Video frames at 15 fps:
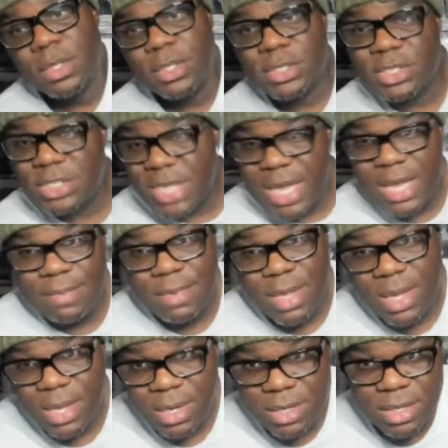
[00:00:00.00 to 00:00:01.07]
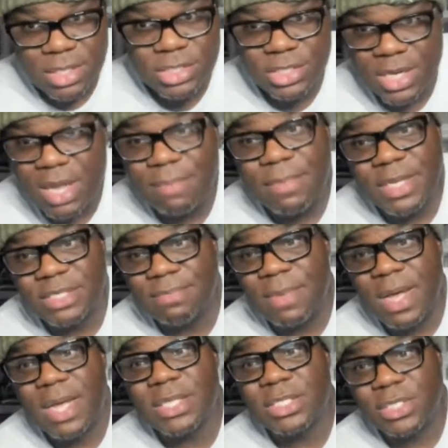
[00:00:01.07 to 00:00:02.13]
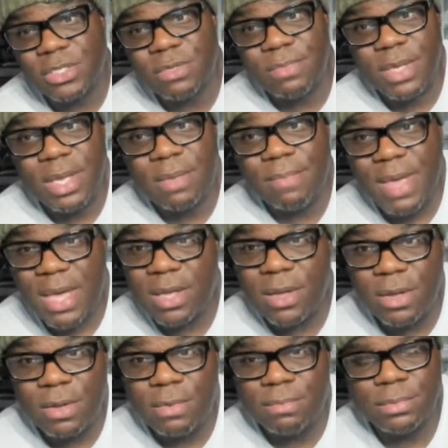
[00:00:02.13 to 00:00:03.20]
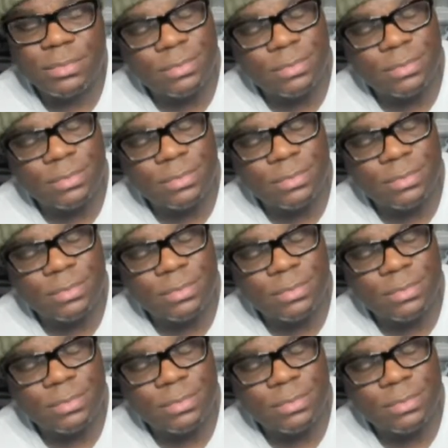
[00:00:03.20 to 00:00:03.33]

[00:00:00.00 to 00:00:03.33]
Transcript: Zay, man, oh, should I miss mine too, man? Back home.